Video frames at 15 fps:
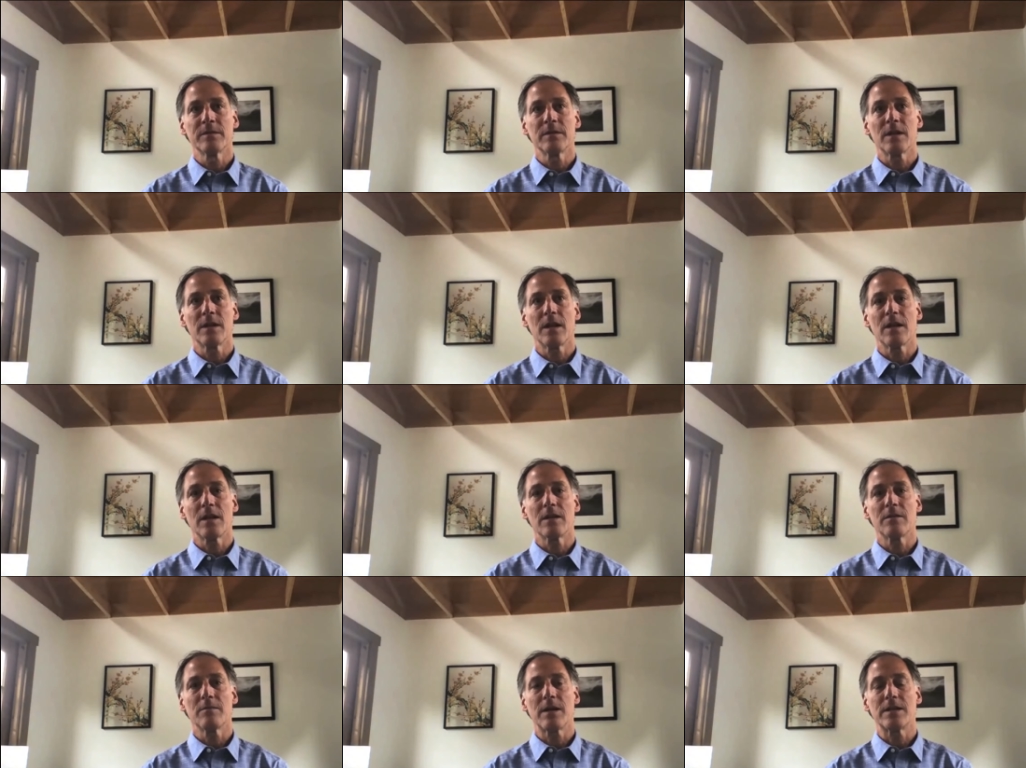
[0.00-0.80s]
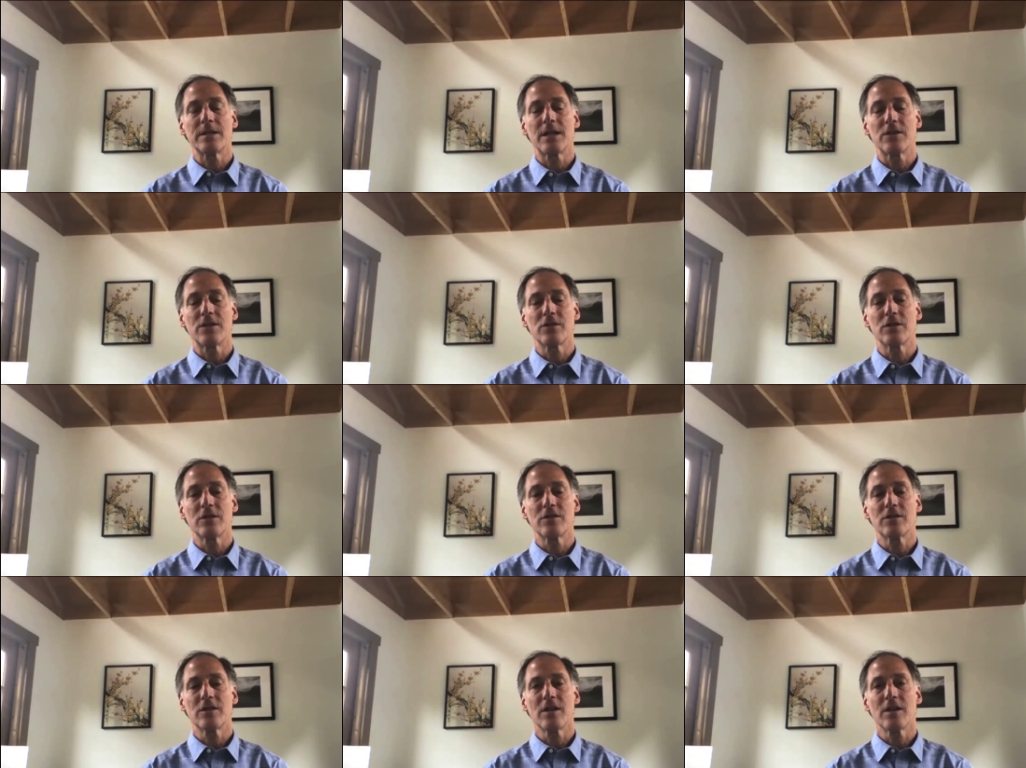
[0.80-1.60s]
and my intention
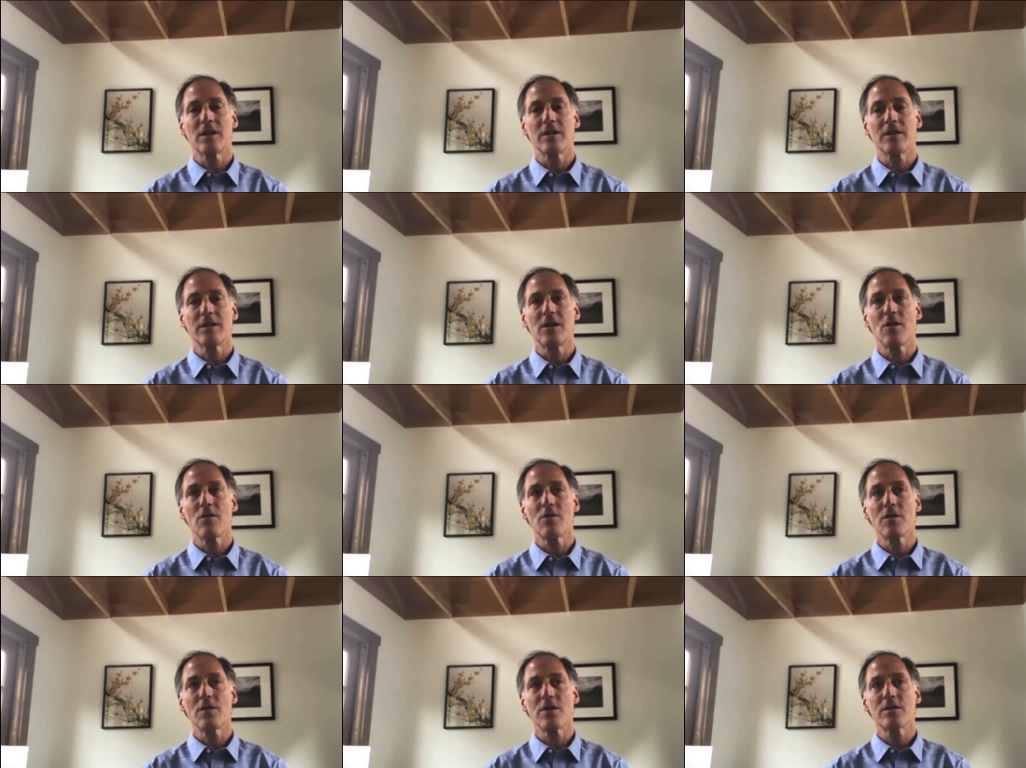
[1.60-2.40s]
is to, you know,